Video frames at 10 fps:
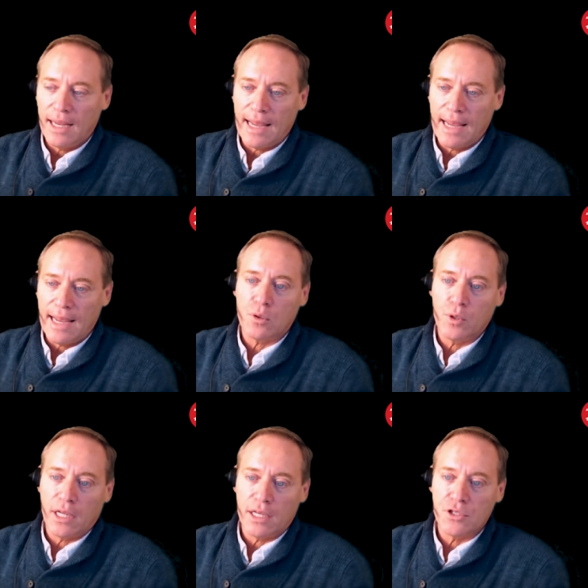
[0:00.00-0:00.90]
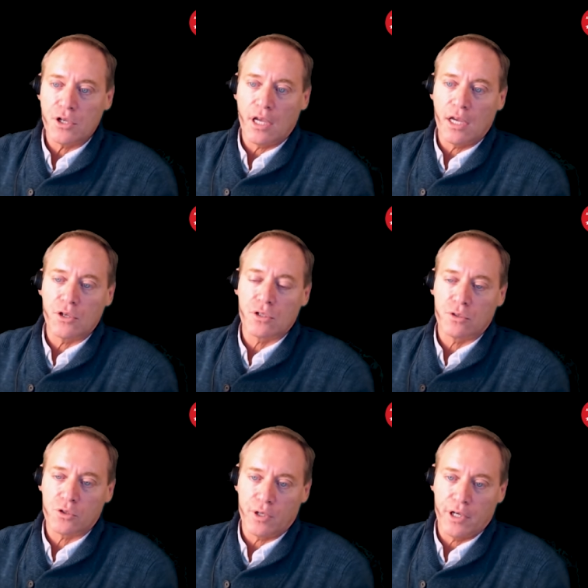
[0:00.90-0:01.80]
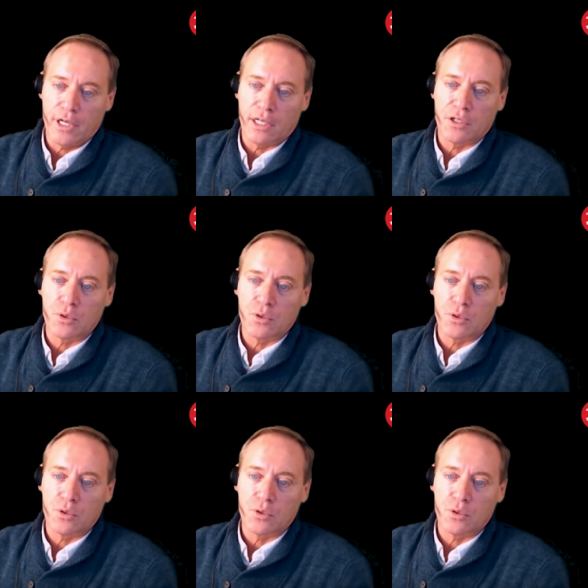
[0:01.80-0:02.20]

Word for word: adequate educational training